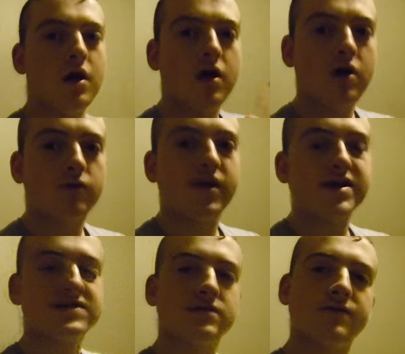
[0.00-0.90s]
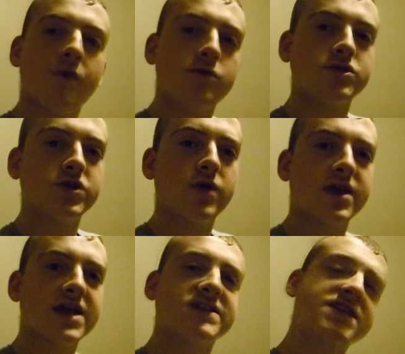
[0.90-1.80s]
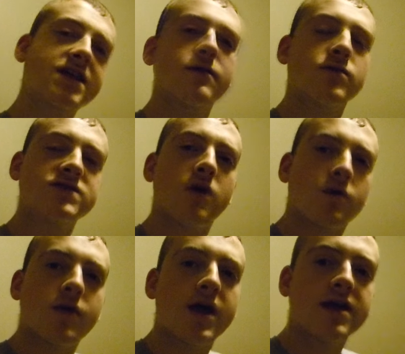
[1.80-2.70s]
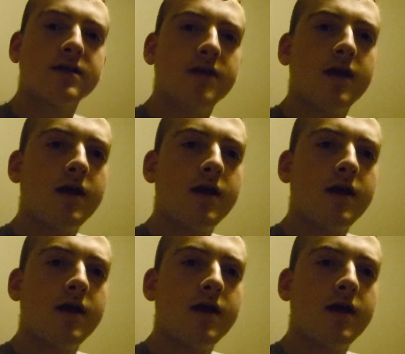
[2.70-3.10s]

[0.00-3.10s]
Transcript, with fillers: Alright, so the photo shoot, I guess, was alright.